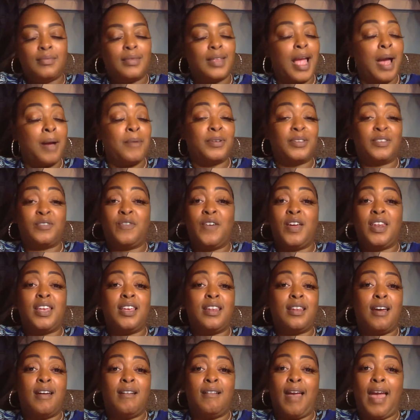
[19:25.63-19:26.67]
That was funny
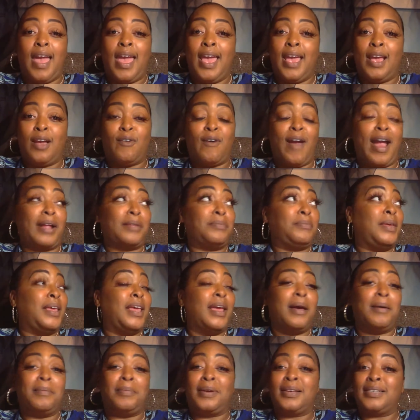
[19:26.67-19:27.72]
though. It cracked
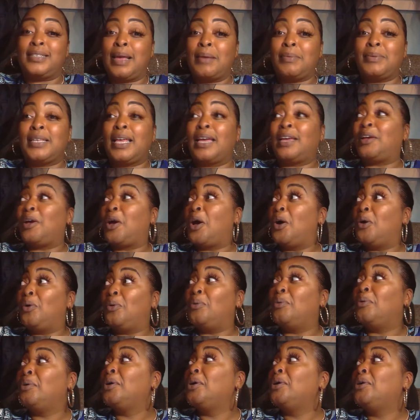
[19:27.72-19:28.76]
me up because I was like,
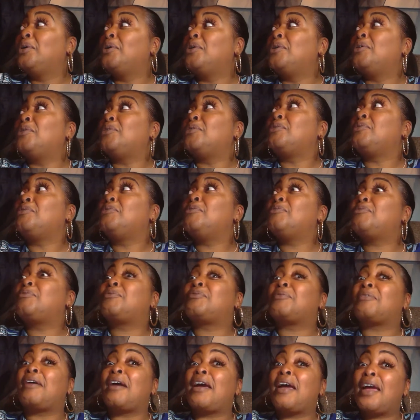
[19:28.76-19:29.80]
oh, you
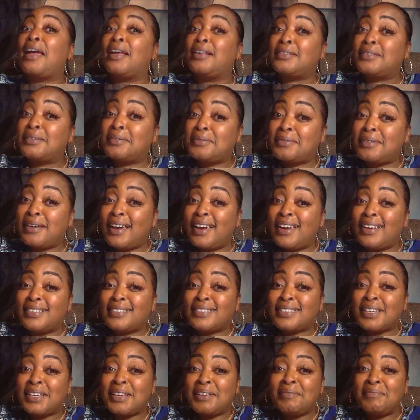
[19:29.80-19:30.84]

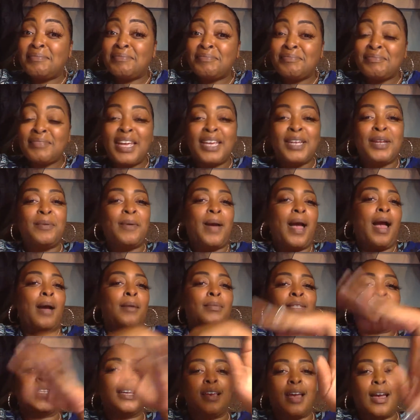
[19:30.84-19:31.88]
crazy. Anyway, I'm
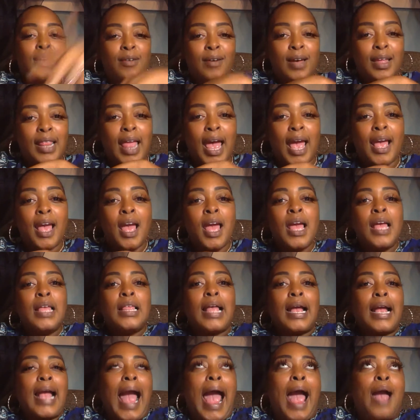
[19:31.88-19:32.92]
gonna tell y'all who I like.
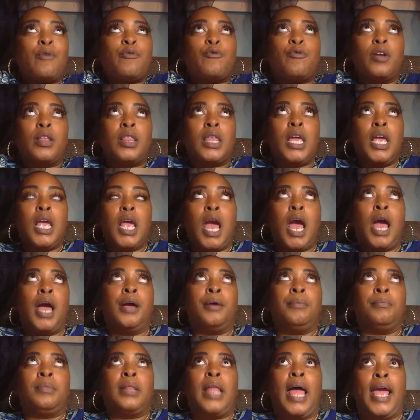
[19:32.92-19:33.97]
Like, I really
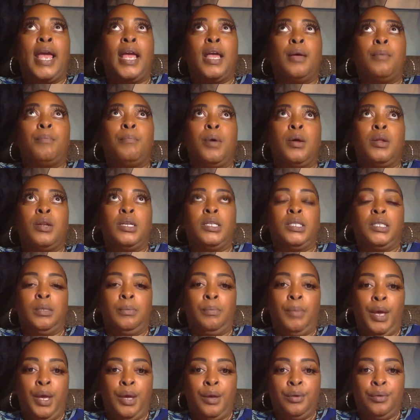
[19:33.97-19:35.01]
like Mona
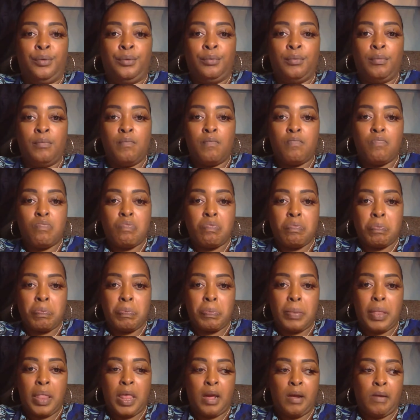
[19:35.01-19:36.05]
Simone.
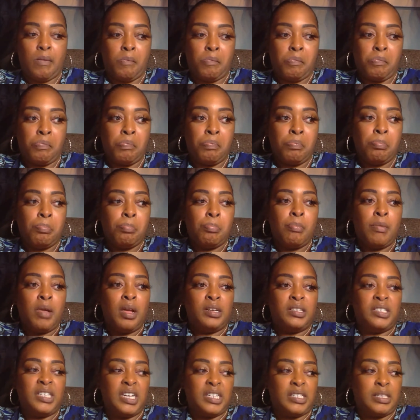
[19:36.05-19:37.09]

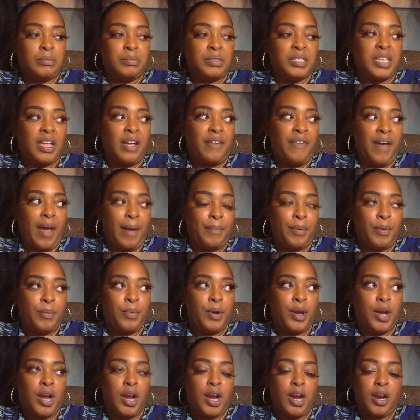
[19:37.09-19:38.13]
She has some stuff happen
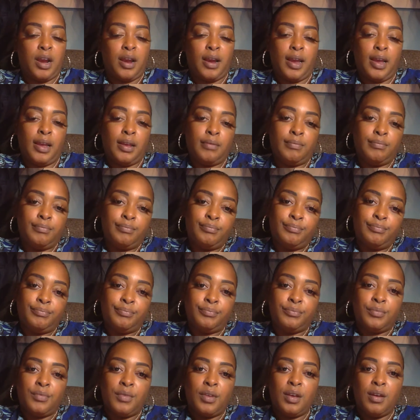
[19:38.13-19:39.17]
with her and
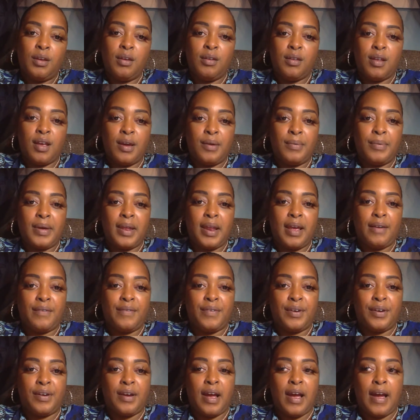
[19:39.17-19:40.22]

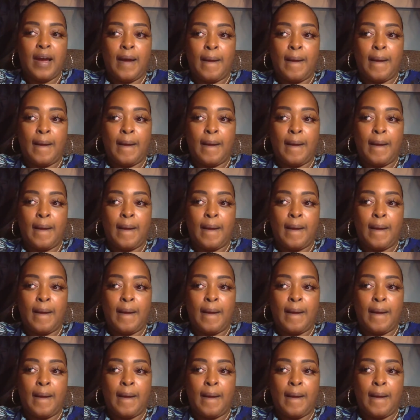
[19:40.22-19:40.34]
whatever.